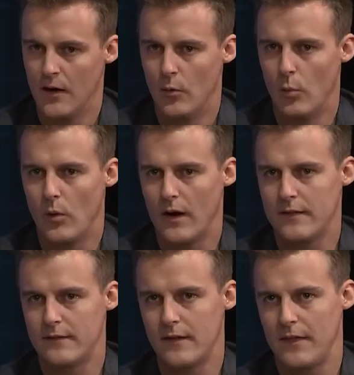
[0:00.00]
Well,
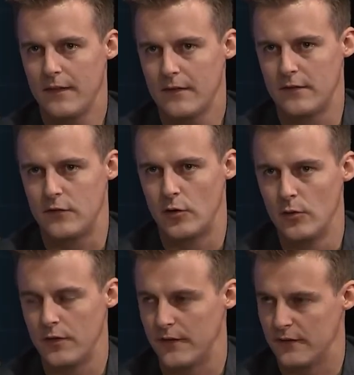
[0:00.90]
I think there's two
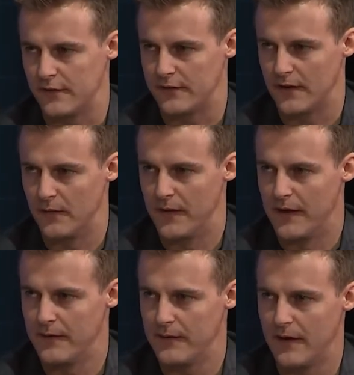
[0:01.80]
things to say on
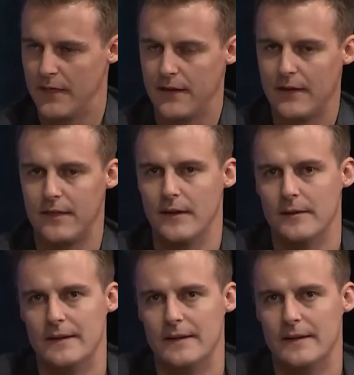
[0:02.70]
that. I think that